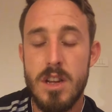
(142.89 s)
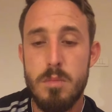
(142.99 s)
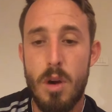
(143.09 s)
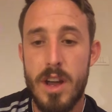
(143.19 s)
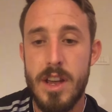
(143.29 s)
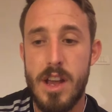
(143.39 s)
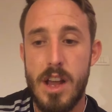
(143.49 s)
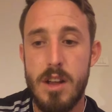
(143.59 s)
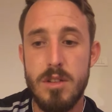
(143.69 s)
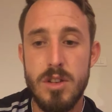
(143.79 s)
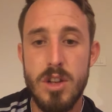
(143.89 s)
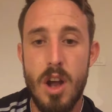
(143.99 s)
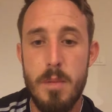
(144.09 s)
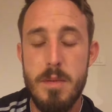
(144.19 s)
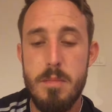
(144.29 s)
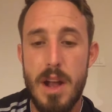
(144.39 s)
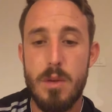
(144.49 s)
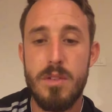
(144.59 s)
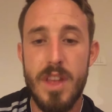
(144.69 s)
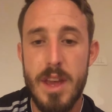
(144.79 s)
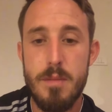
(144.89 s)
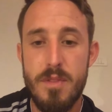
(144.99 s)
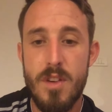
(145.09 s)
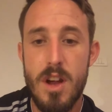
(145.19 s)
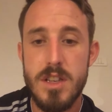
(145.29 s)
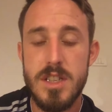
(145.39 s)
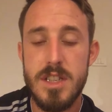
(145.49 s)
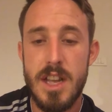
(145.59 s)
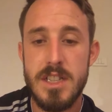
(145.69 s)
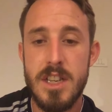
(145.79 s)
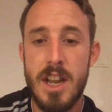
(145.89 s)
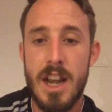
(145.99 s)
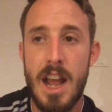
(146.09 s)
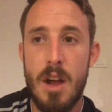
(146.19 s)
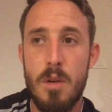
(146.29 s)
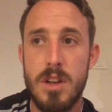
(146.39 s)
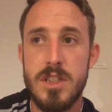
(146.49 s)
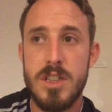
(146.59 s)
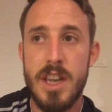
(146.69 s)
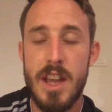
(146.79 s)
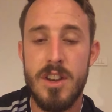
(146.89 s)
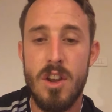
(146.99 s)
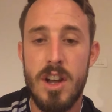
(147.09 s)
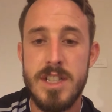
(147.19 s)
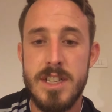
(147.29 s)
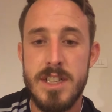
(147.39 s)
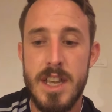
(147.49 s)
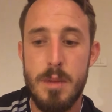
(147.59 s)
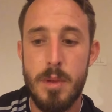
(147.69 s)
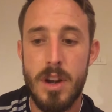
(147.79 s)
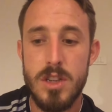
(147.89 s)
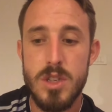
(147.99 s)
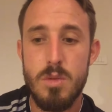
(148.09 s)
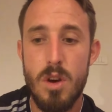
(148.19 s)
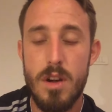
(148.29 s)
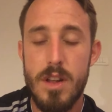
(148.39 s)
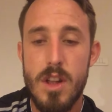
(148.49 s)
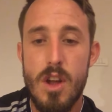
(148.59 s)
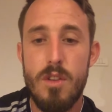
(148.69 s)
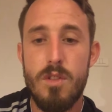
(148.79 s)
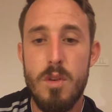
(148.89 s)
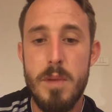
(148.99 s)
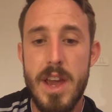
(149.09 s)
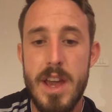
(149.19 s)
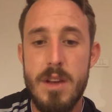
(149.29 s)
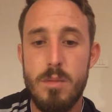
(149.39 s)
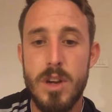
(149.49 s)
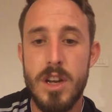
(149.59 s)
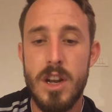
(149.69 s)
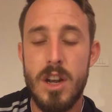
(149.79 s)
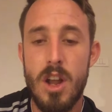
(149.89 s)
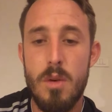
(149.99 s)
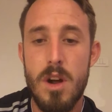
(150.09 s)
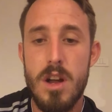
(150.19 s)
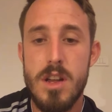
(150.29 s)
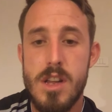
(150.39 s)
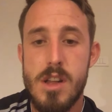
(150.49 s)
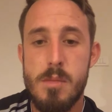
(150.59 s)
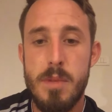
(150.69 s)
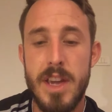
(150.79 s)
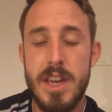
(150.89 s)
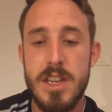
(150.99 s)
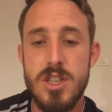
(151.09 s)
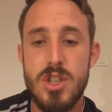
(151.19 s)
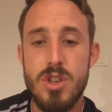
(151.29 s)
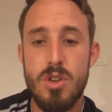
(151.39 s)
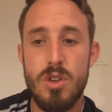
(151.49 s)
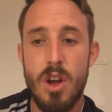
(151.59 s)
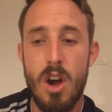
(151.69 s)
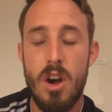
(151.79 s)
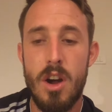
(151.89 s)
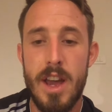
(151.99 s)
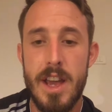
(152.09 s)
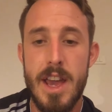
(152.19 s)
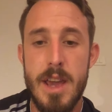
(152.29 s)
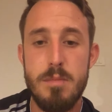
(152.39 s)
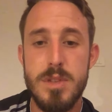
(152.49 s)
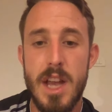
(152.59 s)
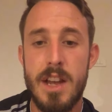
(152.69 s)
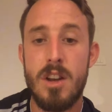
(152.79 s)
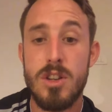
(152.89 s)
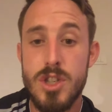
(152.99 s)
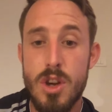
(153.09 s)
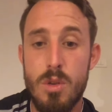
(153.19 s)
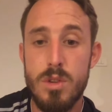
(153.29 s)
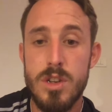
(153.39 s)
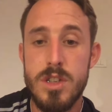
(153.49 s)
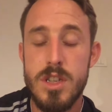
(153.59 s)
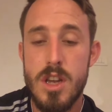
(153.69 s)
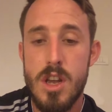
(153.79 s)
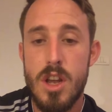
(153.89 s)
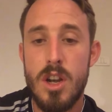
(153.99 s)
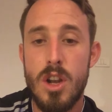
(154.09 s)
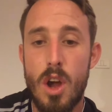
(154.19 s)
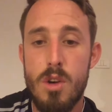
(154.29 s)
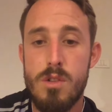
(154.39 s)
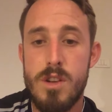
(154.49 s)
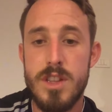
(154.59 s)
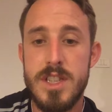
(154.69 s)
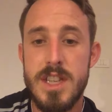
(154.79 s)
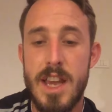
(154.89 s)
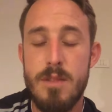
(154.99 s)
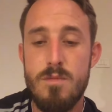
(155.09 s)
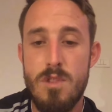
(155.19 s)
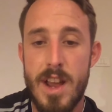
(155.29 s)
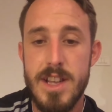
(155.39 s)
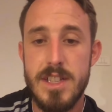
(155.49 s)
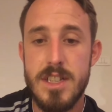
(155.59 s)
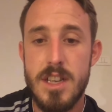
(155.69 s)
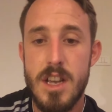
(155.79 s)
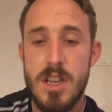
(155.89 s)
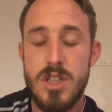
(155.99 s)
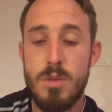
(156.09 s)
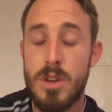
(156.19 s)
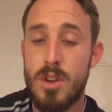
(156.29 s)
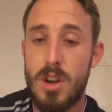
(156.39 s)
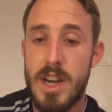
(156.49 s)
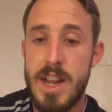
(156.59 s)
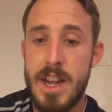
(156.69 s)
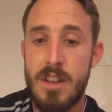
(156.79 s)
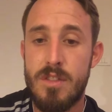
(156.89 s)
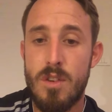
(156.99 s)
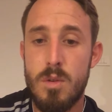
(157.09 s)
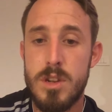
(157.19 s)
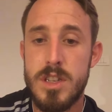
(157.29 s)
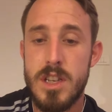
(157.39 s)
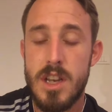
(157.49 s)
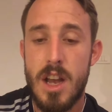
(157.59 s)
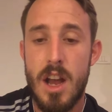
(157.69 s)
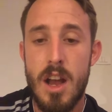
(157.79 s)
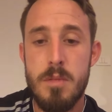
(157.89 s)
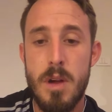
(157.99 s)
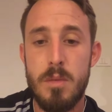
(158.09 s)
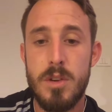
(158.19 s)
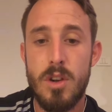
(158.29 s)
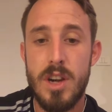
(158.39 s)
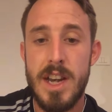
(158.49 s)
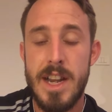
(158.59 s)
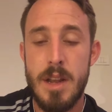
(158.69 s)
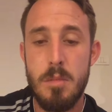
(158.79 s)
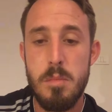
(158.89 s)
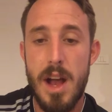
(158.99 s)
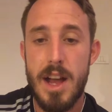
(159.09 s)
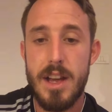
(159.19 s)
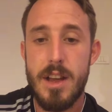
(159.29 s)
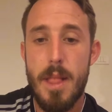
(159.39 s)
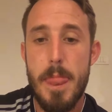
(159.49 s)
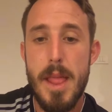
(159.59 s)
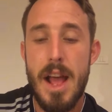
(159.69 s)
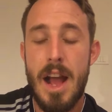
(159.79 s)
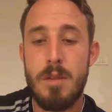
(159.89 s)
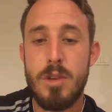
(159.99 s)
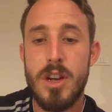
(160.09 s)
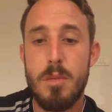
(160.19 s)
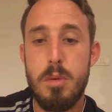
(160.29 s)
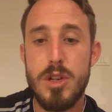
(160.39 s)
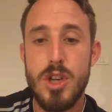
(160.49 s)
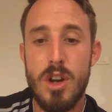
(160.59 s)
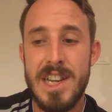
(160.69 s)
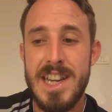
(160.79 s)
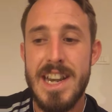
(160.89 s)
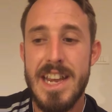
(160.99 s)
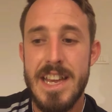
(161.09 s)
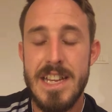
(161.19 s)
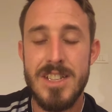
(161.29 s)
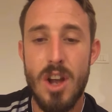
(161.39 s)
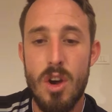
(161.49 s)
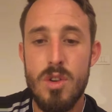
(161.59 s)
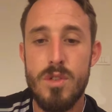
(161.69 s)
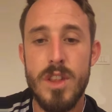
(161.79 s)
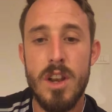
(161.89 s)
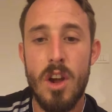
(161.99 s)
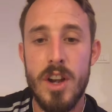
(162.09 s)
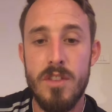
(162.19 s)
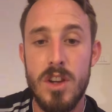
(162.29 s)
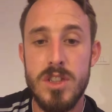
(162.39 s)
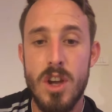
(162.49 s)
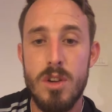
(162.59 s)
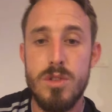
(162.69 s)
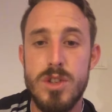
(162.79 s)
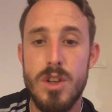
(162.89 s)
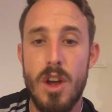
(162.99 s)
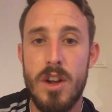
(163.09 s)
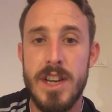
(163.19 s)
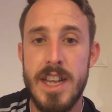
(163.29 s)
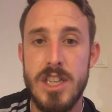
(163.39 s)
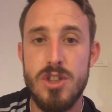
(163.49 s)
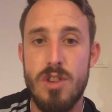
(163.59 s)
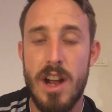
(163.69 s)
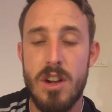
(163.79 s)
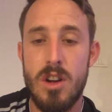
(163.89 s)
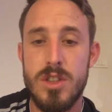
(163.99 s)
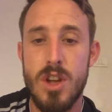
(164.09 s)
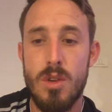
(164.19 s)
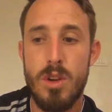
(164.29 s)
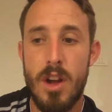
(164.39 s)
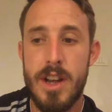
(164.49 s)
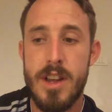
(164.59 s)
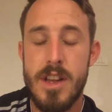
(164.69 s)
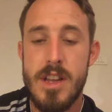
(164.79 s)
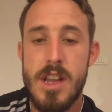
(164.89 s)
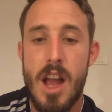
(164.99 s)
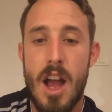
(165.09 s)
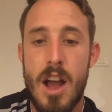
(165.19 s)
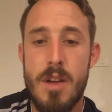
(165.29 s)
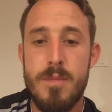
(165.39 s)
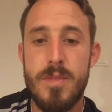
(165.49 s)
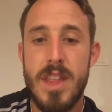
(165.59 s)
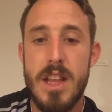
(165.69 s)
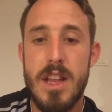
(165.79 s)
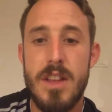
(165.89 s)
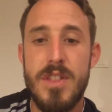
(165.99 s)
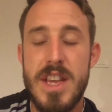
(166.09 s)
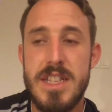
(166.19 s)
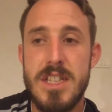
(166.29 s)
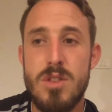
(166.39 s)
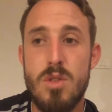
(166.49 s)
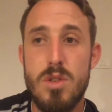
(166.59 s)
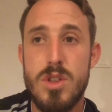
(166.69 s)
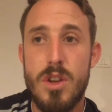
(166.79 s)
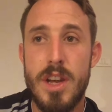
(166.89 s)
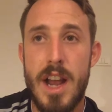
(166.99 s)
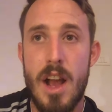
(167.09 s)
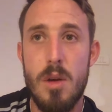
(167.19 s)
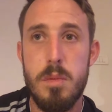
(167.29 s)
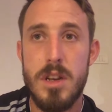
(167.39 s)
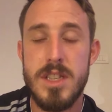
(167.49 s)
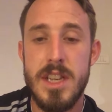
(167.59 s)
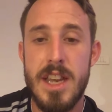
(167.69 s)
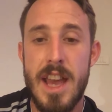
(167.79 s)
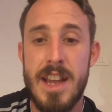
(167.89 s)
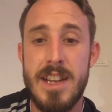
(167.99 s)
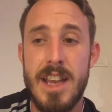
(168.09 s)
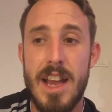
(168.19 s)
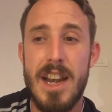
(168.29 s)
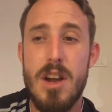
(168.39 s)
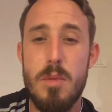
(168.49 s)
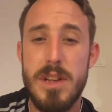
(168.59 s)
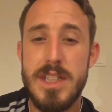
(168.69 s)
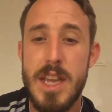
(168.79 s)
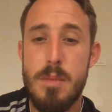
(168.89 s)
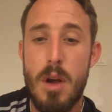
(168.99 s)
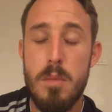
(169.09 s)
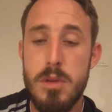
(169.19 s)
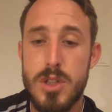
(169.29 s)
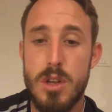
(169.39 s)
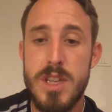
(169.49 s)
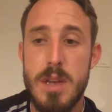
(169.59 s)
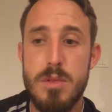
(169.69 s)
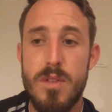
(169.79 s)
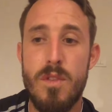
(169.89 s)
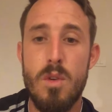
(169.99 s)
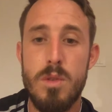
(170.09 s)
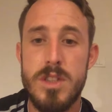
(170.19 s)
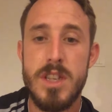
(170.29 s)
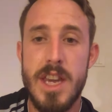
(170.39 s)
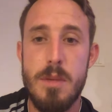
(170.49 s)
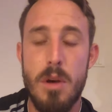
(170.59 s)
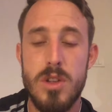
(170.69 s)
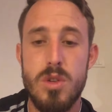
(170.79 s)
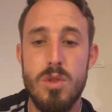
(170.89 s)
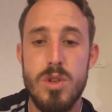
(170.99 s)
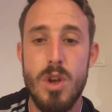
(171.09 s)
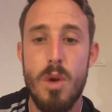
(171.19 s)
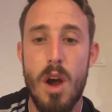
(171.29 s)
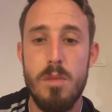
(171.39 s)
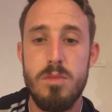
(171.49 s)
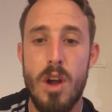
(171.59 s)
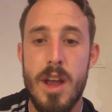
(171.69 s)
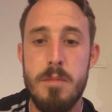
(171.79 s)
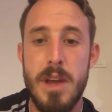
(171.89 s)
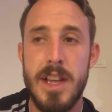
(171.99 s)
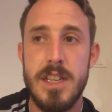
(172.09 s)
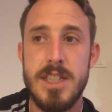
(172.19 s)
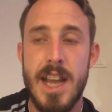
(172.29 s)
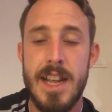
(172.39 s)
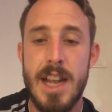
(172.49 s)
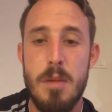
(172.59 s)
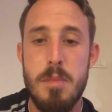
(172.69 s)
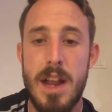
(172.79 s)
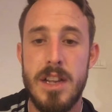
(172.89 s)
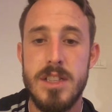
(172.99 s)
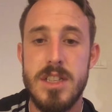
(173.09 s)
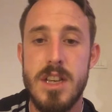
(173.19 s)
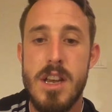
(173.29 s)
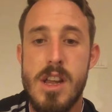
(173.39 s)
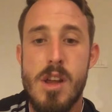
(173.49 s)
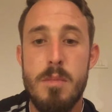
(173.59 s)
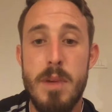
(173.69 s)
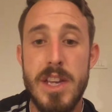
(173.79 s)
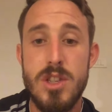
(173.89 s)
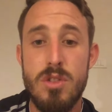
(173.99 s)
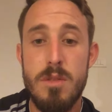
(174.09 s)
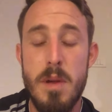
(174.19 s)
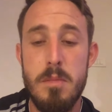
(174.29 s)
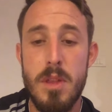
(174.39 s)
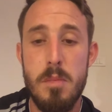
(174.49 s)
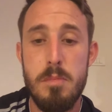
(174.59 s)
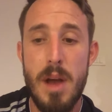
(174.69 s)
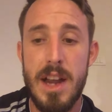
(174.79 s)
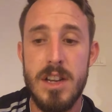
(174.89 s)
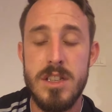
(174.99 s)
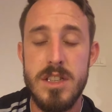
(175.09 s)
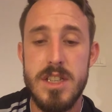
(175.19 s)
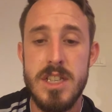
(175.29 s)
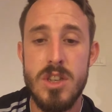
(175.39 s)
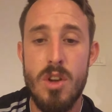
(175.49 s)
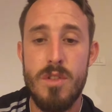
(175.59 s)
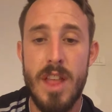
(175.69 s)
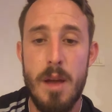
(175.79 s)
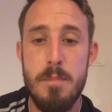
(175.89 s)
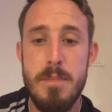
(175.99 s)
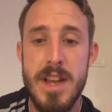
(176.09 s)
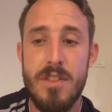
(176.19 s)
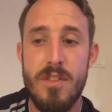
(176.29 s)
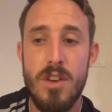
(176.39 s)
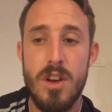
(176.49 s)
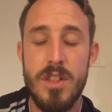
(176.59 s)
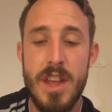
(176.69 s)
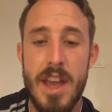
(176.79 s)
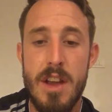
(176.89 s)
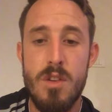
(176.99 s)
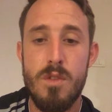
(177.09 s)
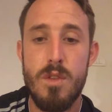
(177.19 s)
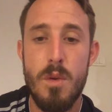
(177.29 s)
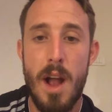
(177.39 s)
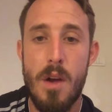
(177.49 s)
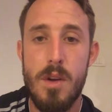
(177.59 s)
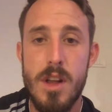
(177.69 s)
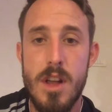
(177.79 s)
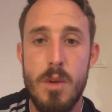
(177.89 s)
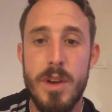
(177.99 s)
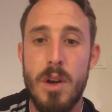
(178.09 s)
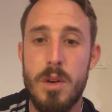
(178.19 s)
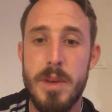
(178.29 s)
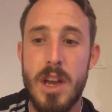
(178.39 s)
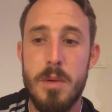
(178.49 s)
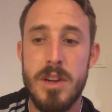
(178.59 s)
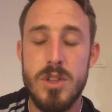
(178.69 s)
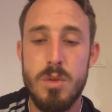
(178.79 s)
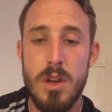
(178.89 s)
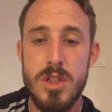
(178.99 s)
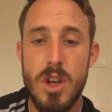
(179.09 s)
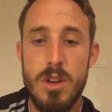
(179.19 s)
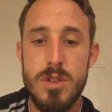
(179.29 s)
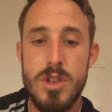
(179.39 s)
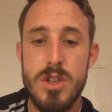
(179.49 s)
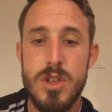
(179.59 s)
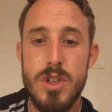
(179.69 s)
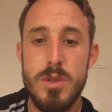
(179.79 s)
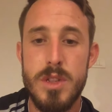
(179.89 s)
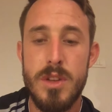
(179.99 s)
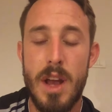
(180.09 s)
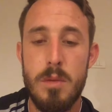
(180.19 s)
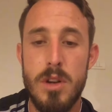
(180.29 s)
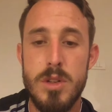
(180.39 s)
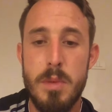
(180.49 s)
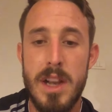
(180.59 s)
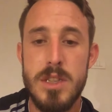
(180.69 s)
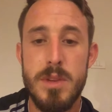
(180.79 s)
By coming back with the hip first, that's going to allow us to get nice and deep in our squat. From here, we're going to lower, making sure that our hips and our shoulders lower at the same rate. So we're not leaning forward and we're not leaning back. And we're going to push our knees over the line of our toes so that our knees track our toe line. This is also going to help us to again get a little bit deeper and push those hips forward to keep our torso upright and maintain that balance. Make sure, remember, the balance is over that midfoot and the heel throughout. We don't want to be coming onto our toes, because as soon as we do that, we'll lose balance.